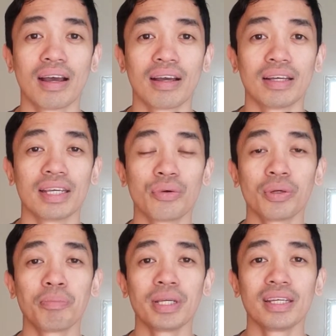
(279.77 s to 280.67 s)
he
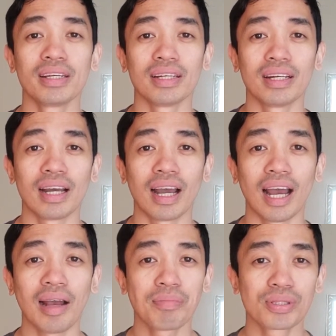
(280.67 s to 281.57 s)
would be
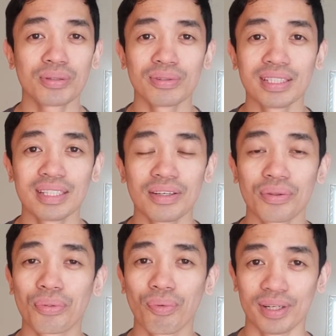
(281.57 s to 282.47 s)
absolutely
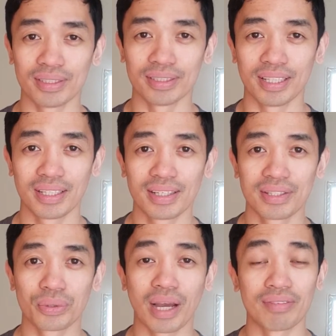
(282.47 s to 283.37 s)
thrilled
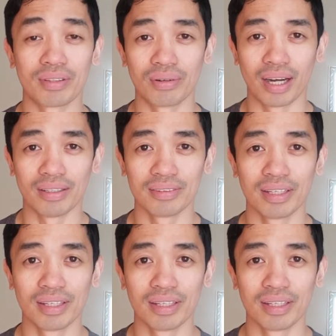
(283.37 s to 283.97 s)
to have her around,